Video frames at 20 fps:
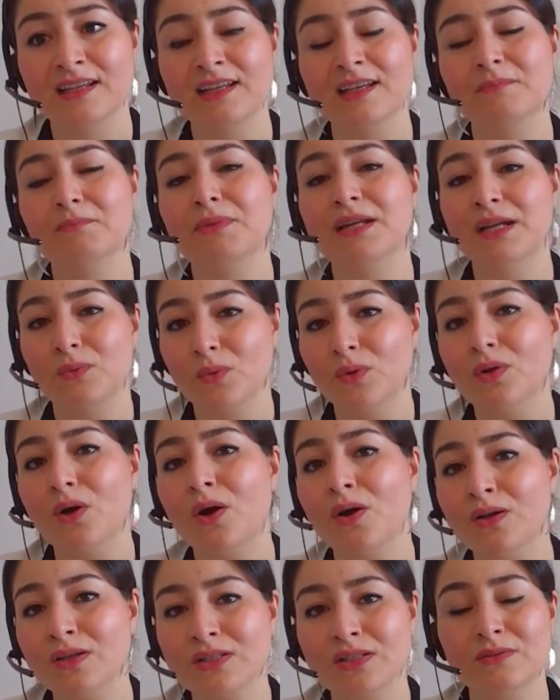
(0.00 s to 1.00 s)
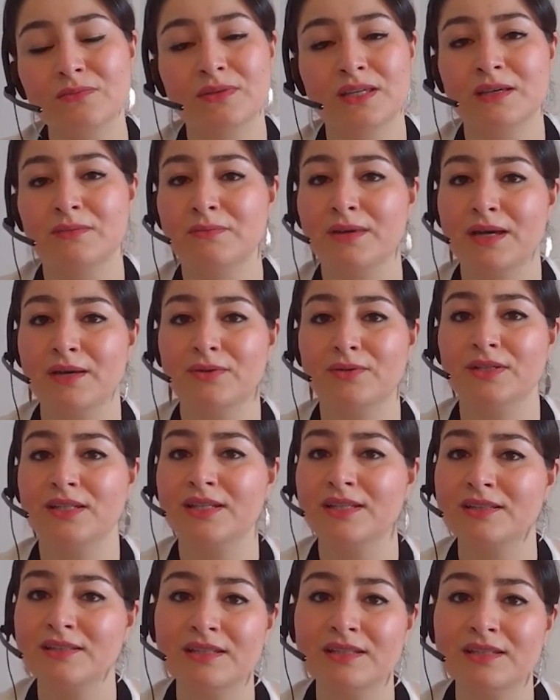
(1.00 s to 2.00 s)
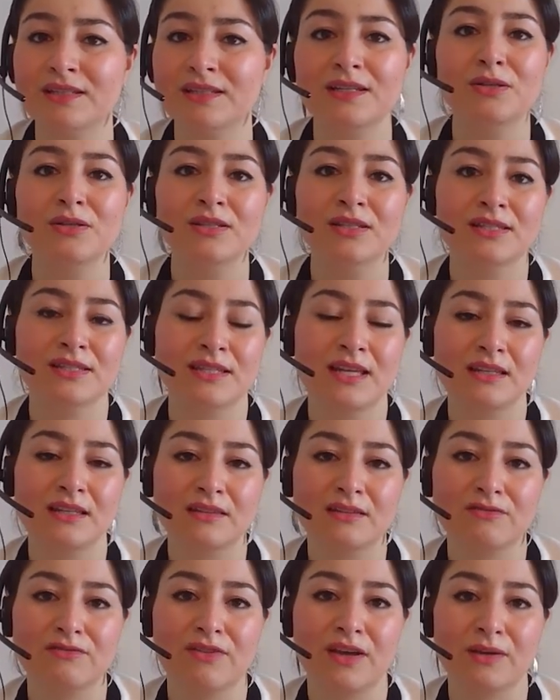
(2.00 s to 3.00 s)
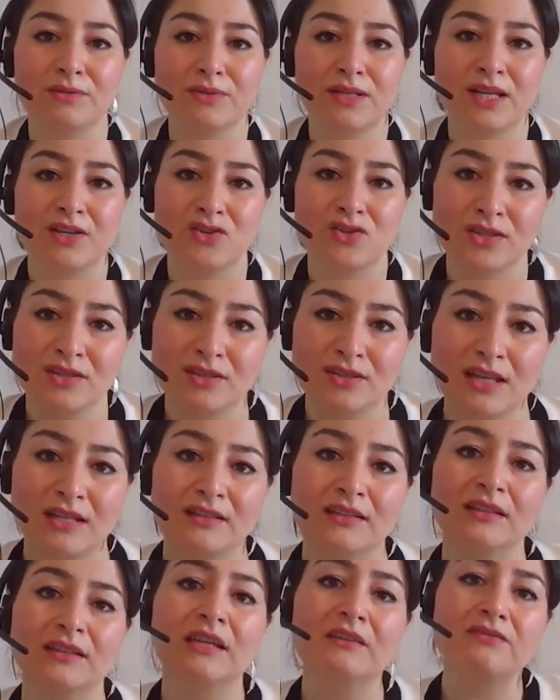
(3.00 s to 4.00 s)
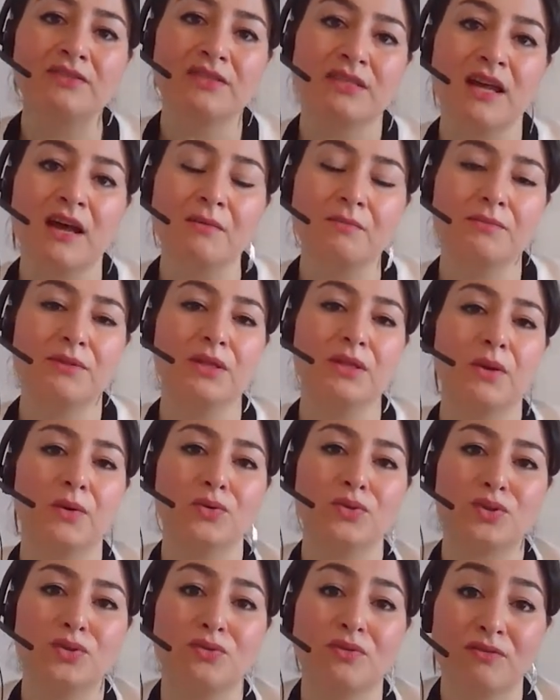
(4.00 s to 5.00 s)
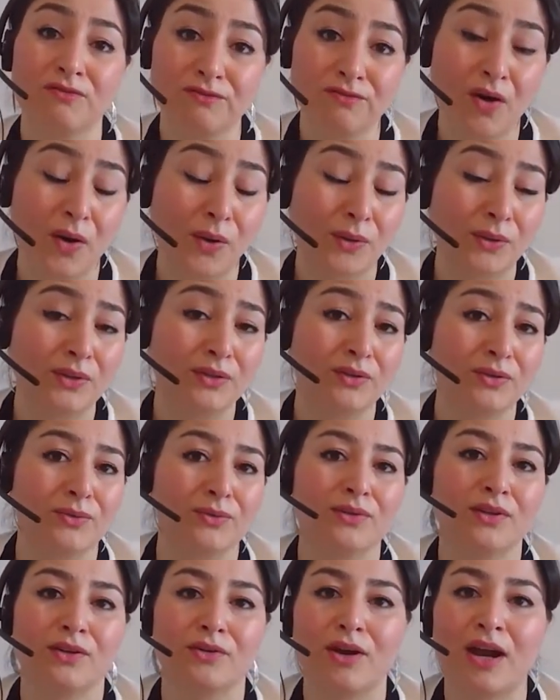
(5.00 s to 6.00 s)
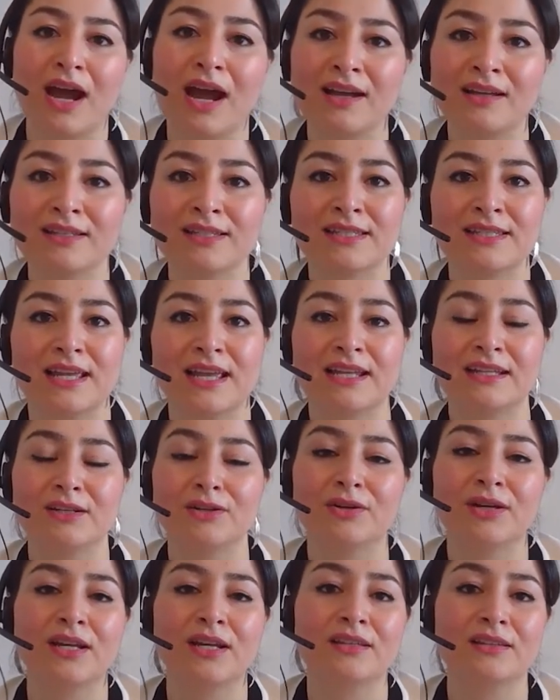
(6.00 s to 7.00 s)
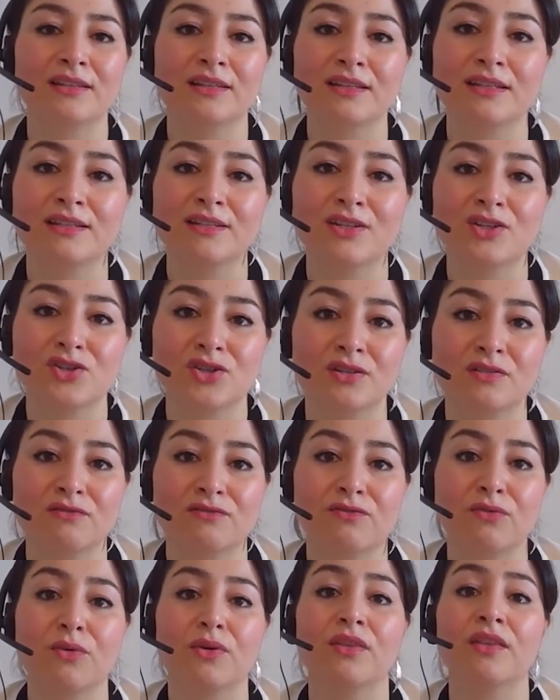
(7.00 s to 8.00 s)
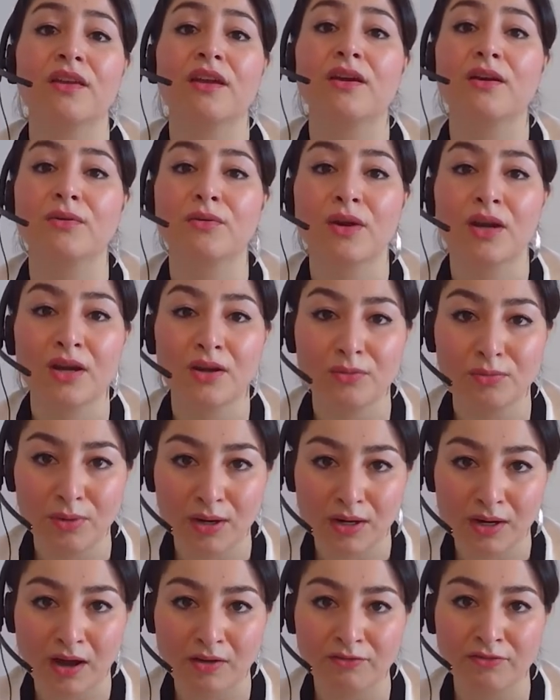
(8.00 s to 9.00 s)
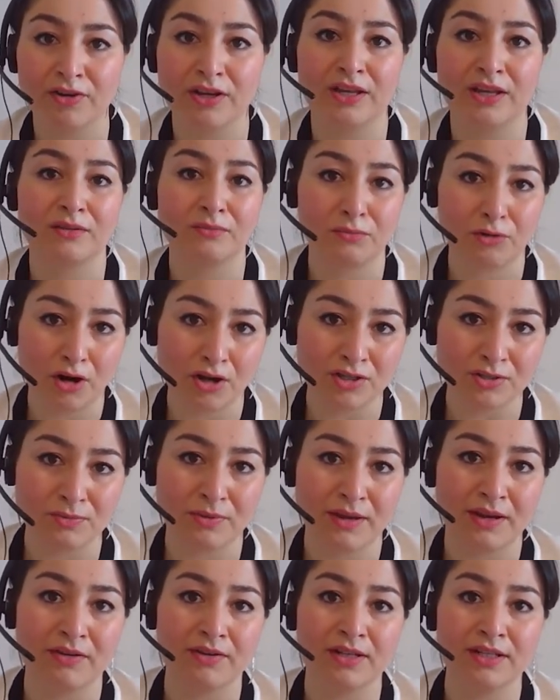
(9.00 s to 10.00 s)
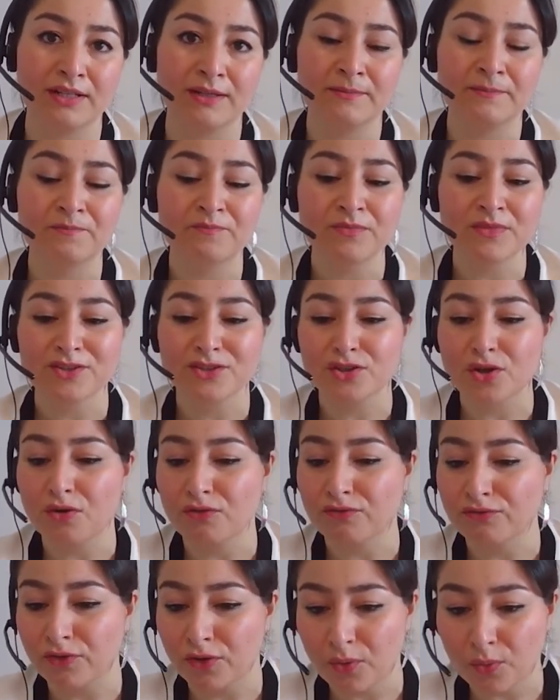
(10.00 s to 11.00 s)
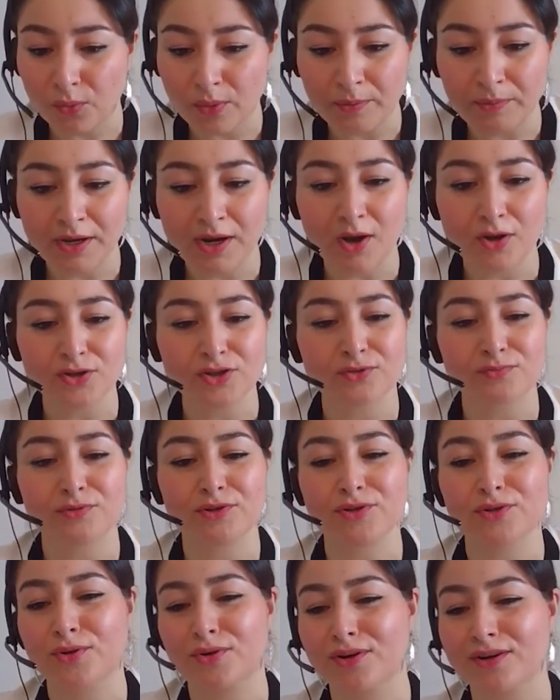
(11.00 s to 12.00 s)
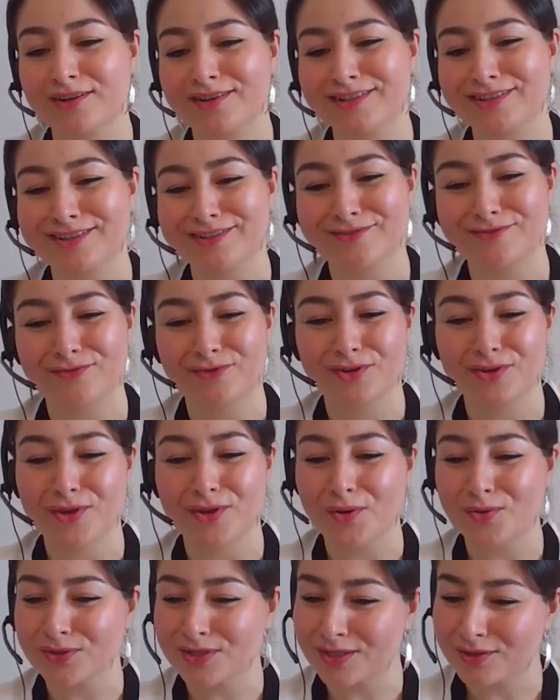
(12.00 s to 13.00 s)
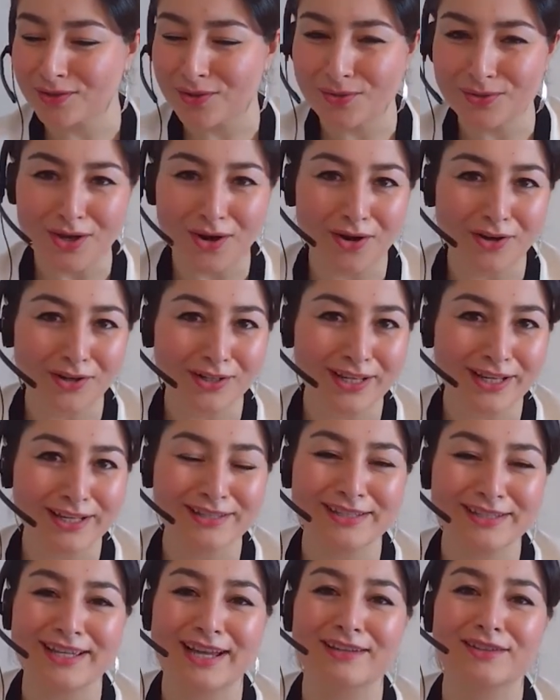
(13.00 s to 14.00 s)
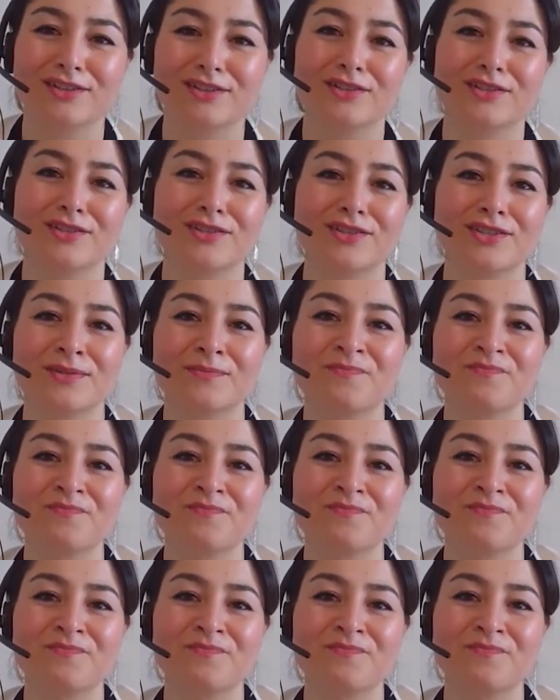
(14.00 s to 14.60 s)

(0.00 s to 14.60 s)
but it will also be about continuing to set the foundation that lifts up those who have fallen through the cracks and create the condition for their recovery and prosperity. So for women entrepreneurs, for those in those hard hit sectors,